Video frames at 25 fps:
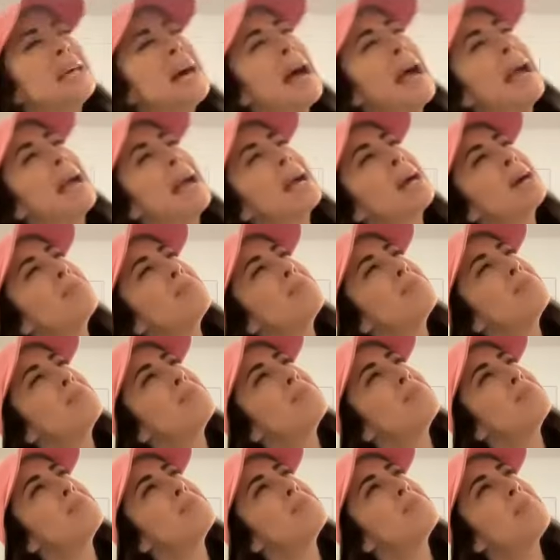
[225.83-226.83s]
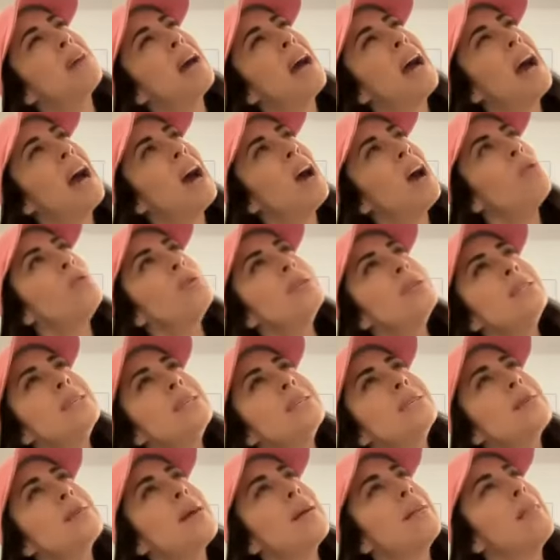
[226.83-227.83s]
like, how is
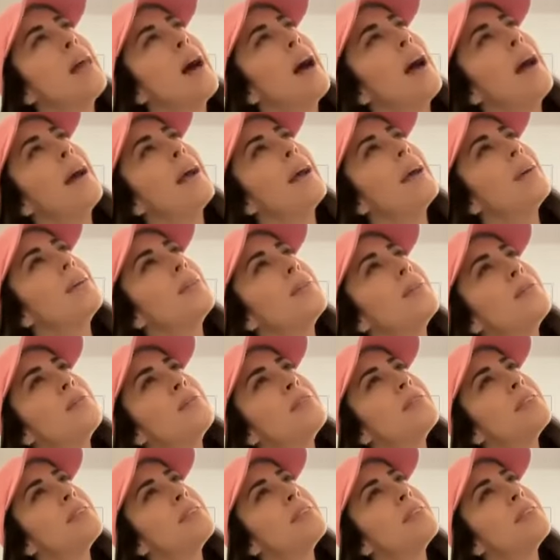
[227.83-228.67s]
this our life?